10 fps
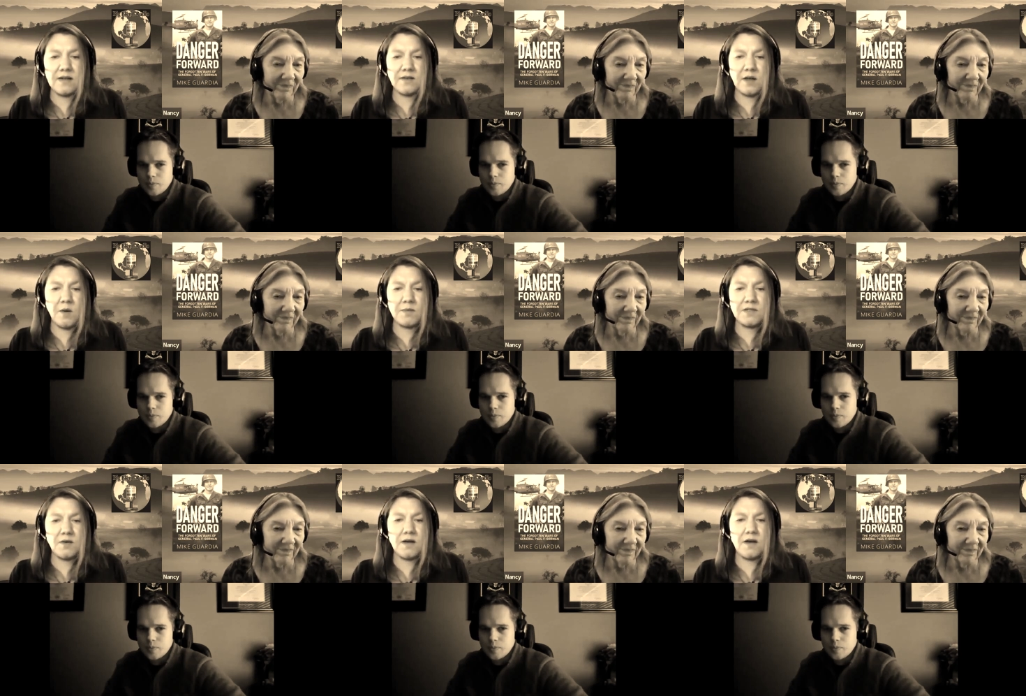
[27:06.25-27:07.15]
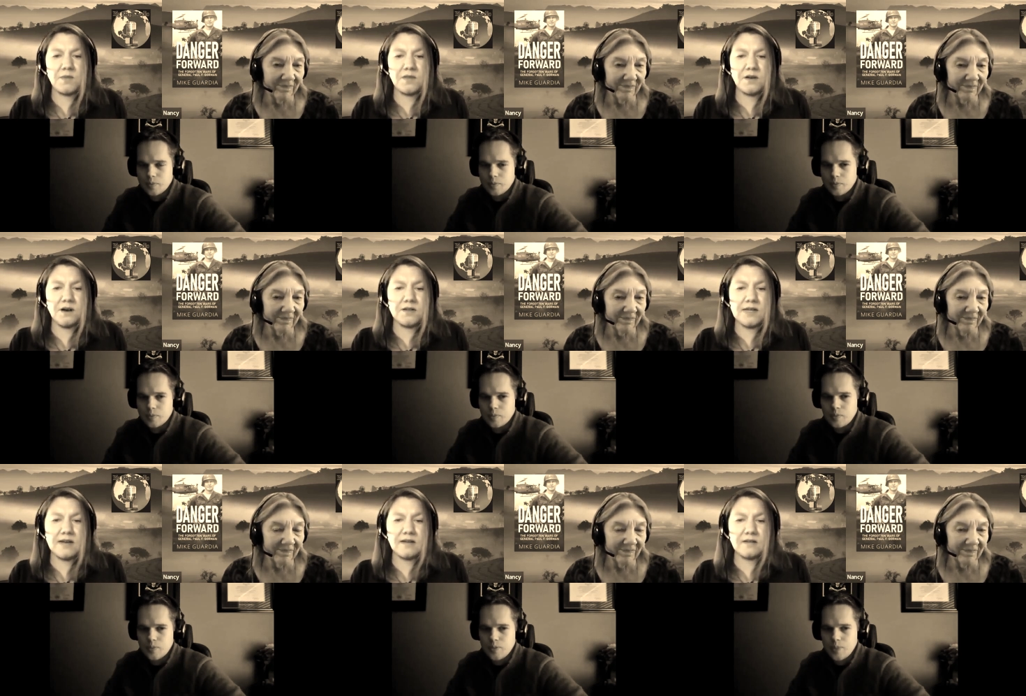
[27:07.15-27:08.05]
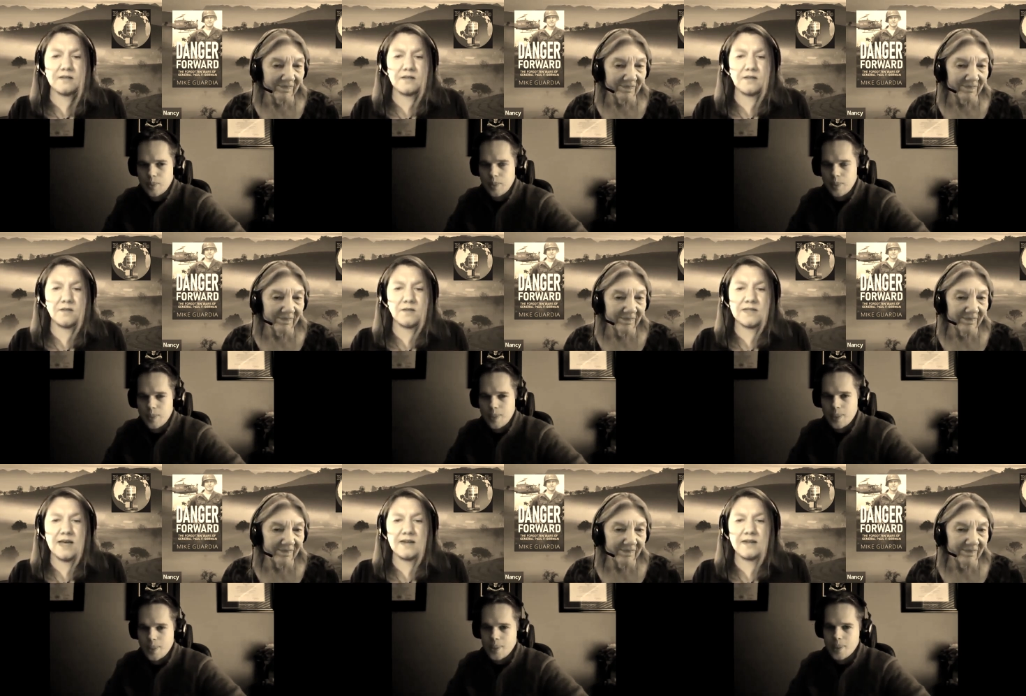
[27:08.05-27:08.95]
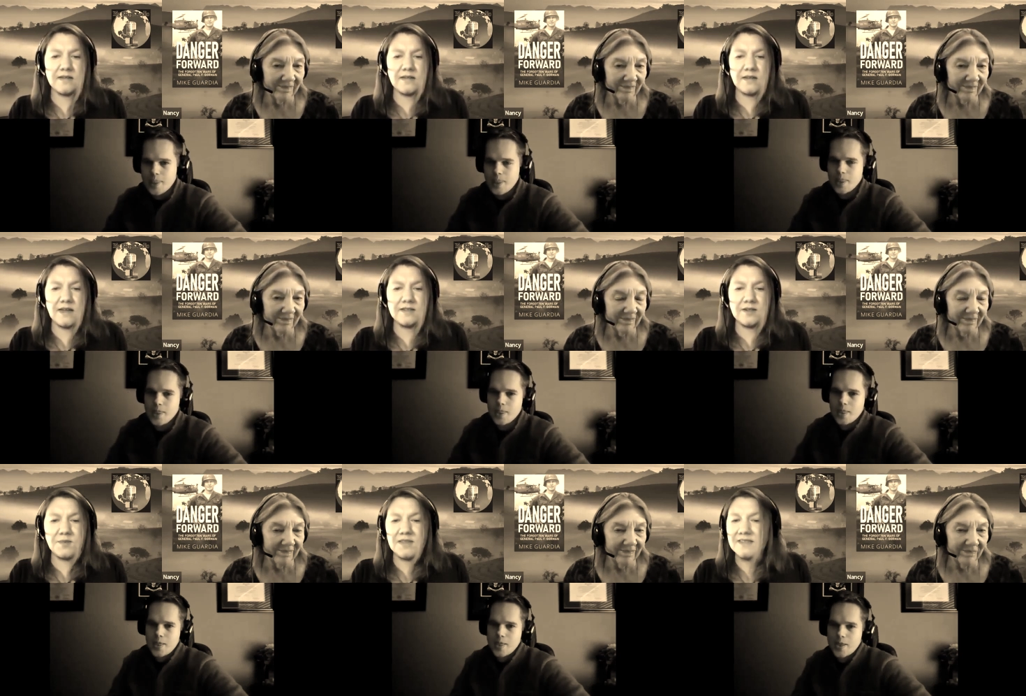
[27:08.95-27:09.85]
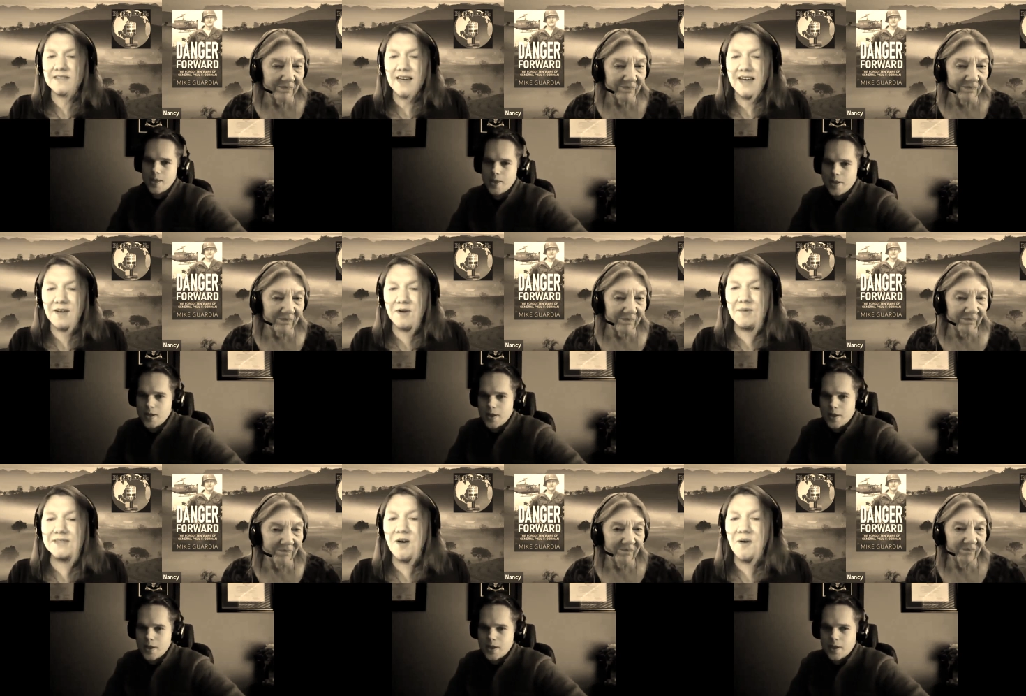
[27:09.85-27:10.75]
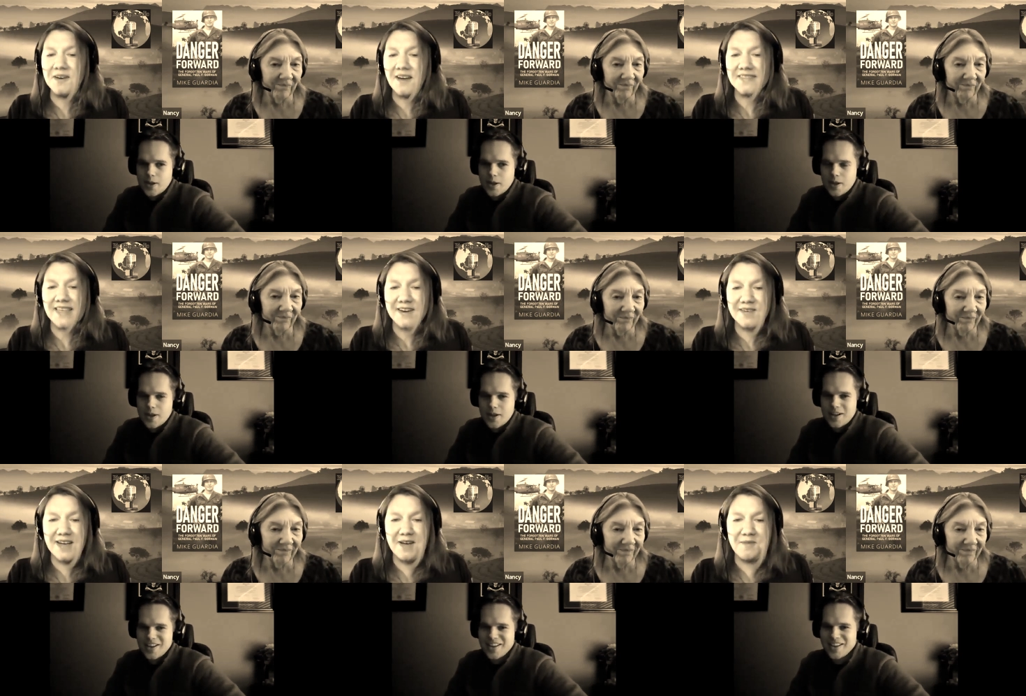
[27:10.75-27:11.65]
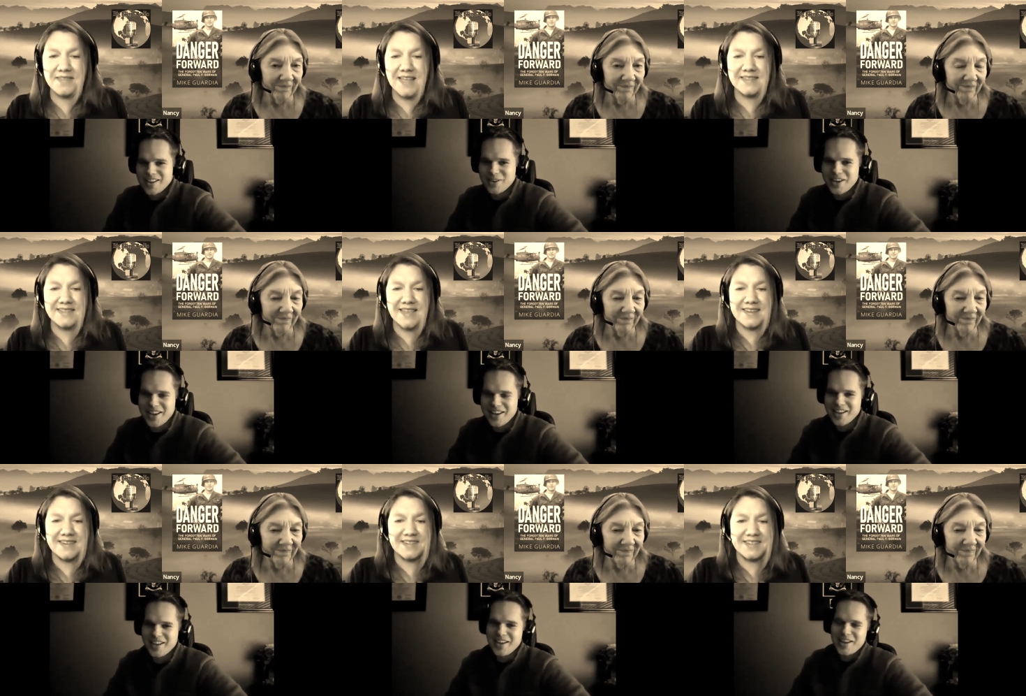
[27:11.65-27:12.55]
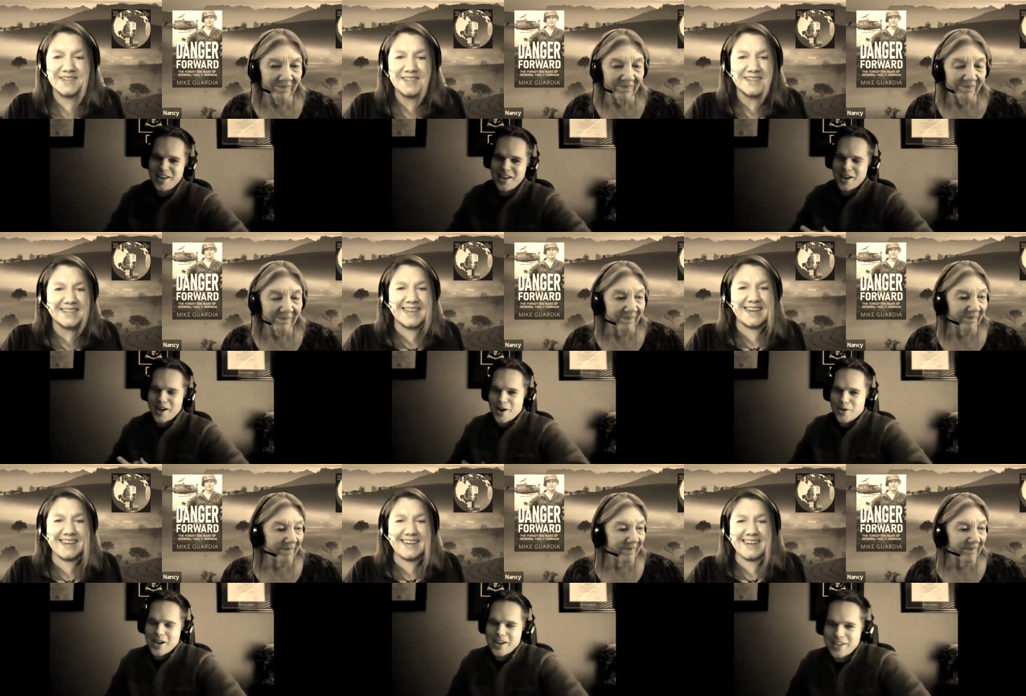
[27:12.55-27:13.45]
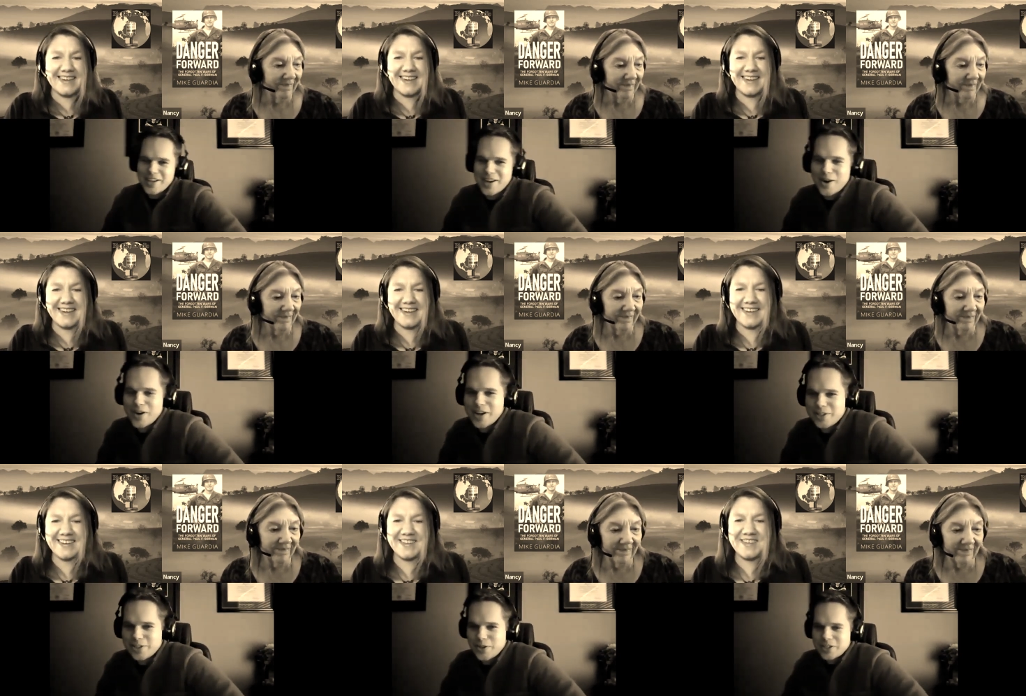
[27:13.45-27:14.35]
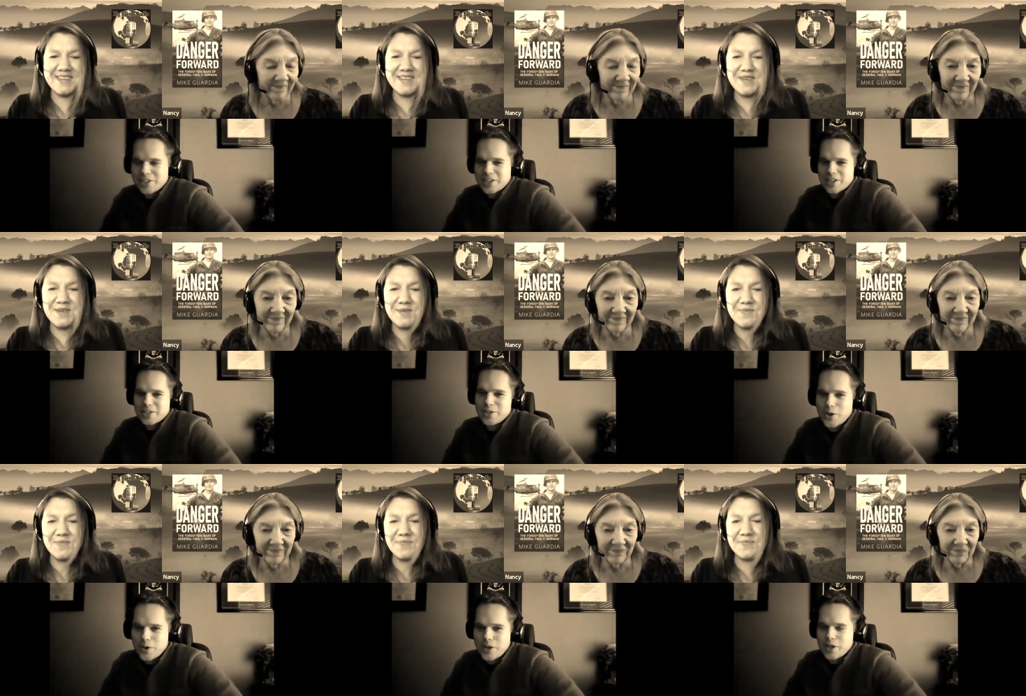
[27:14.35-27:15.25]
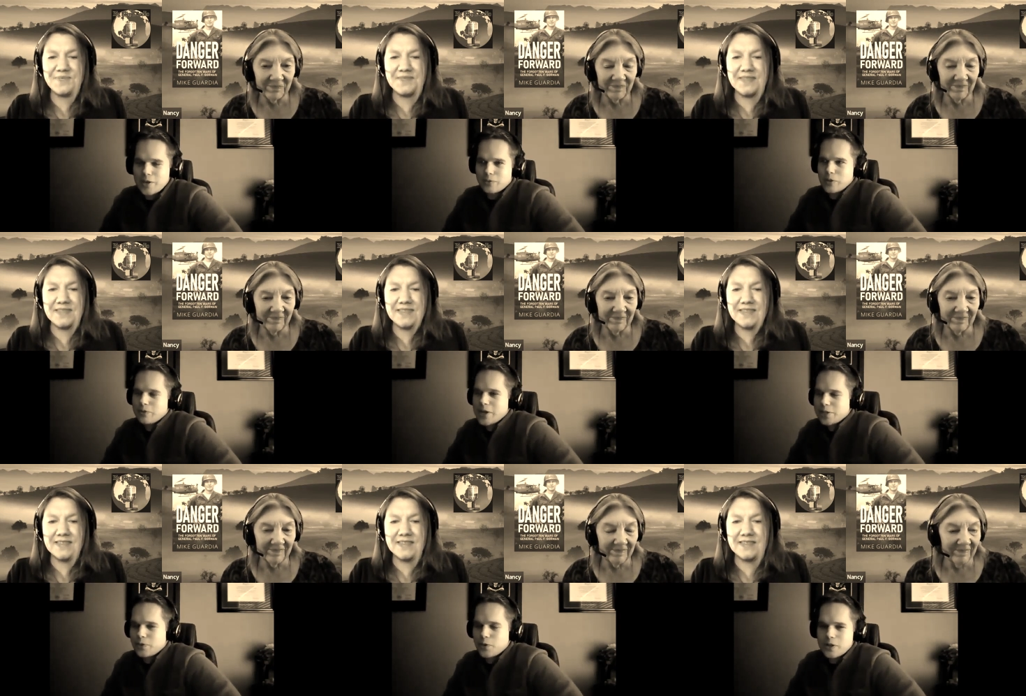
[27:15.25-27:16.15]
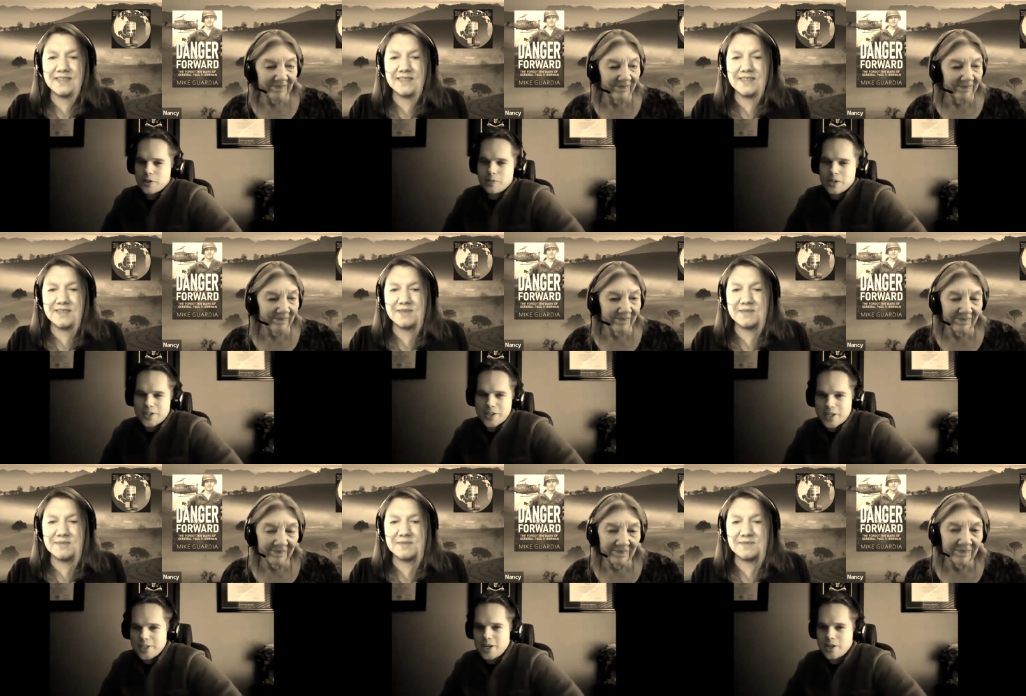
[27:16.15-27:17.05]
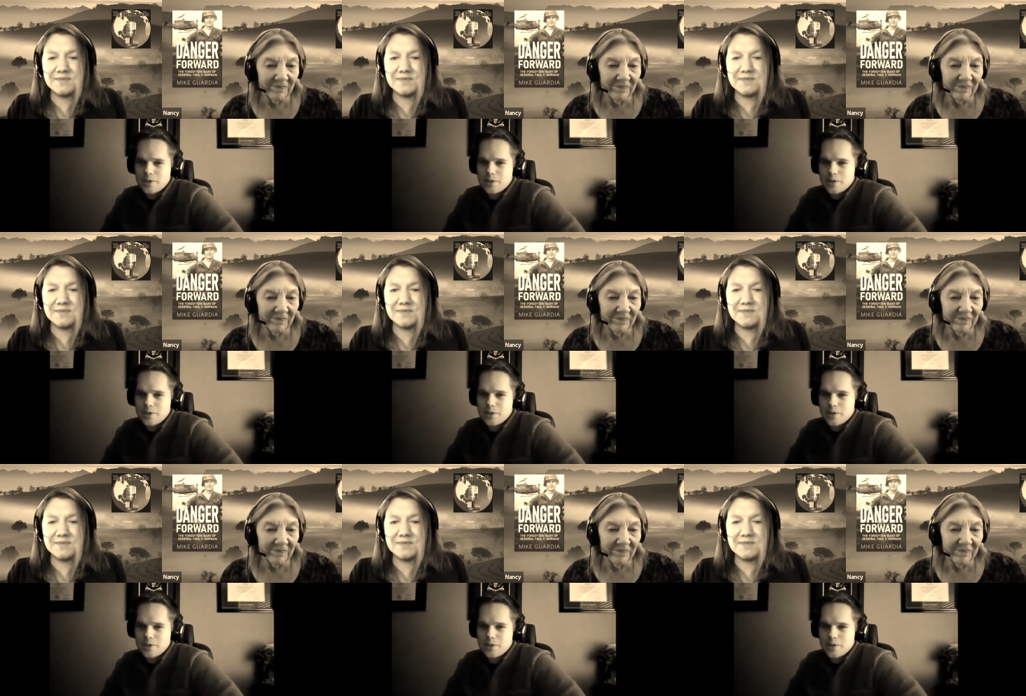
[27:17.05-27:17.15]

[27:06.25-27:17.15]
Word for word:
Speaker 1: and looking at what was going on with the cartels? Or is that his connection with the C I A? What was going on there? I
Speaker 2: want that okay. scandal. All righty. All righty. So let's see. So if we fast forward a little bit to nineteen